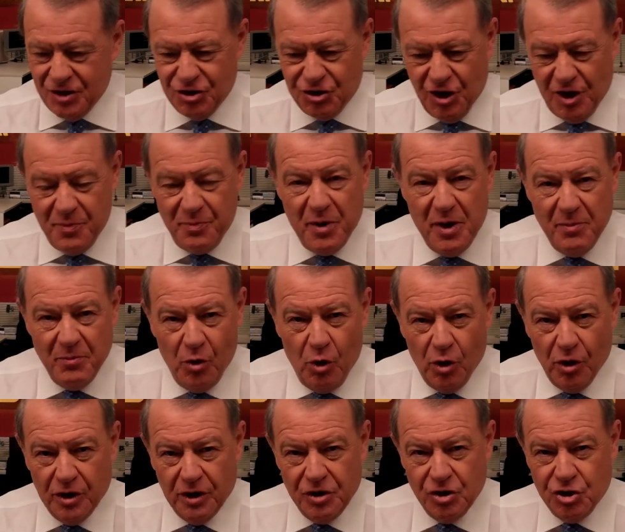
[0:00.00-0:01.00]

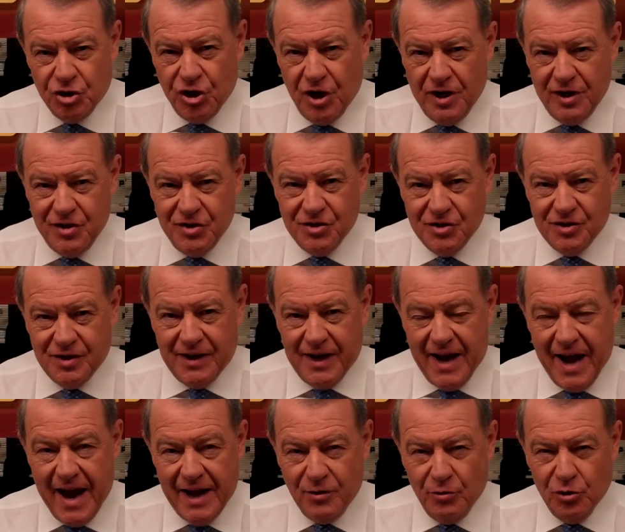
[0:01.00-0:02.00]
JPMorgan Chase,
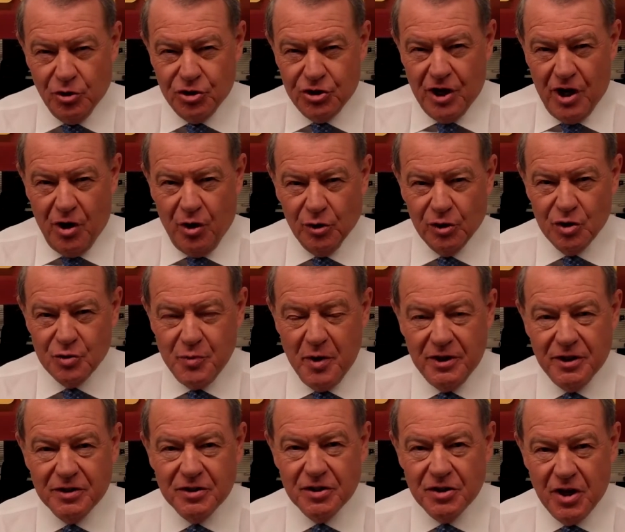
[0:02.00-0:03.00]
annual shareholders
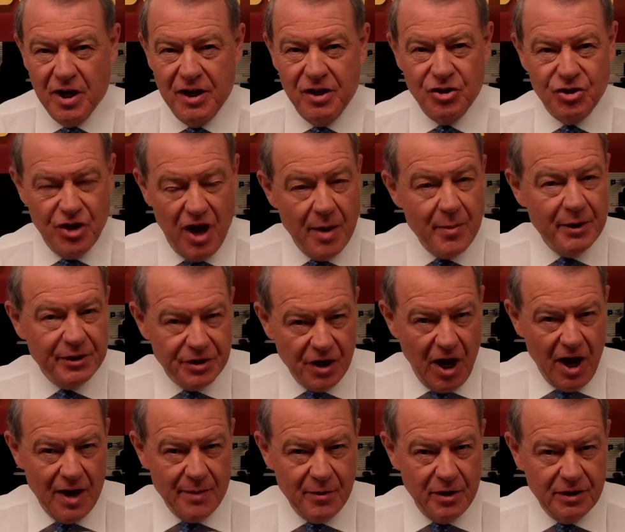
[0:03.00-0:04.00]
meeting today. Jamie
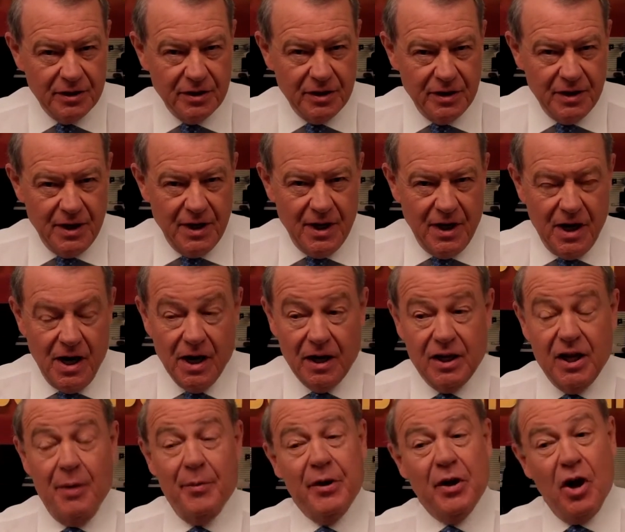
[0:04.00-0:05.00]
Dimon
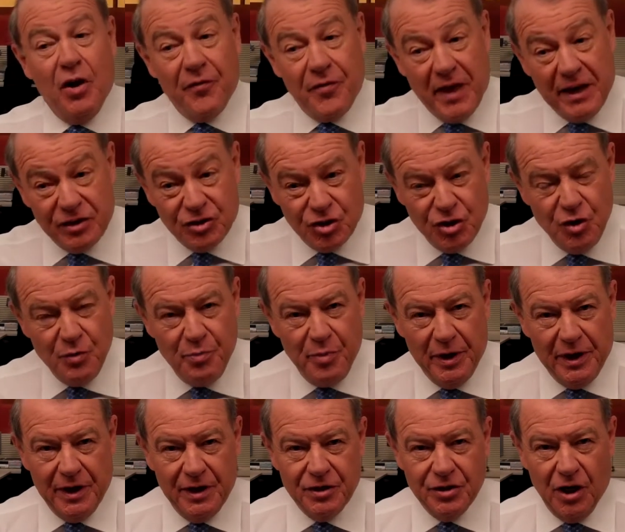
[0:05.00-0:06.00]
coming off that $2
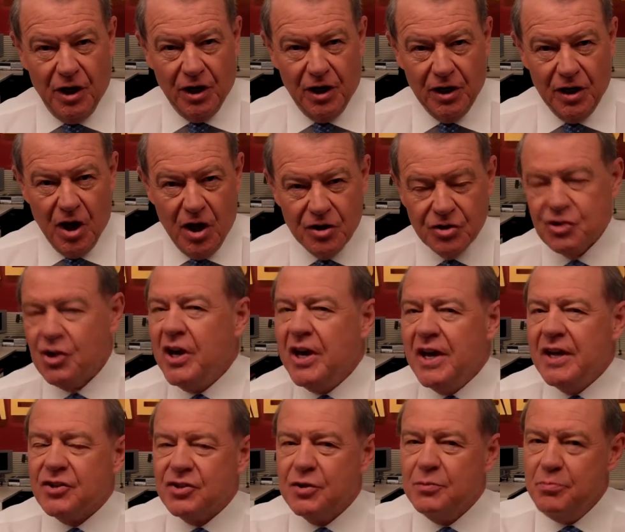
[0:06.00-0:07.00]
billion loss.
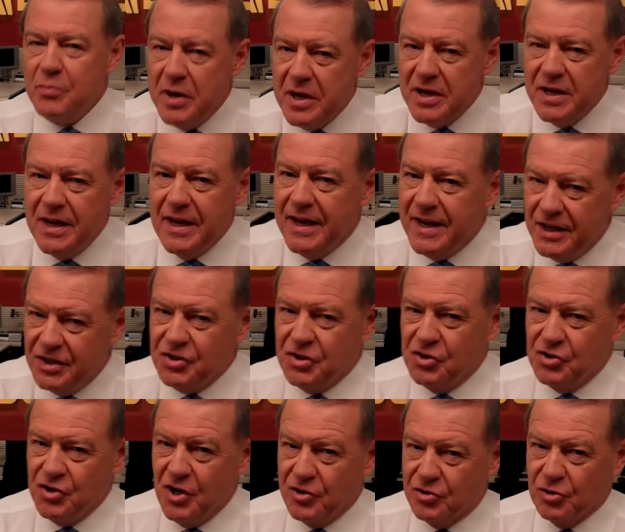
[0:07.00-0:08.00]
To me, here's the
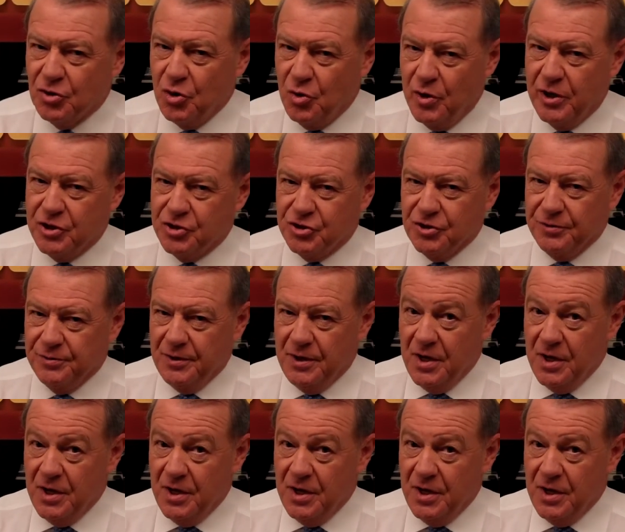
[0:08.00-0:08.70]
central question.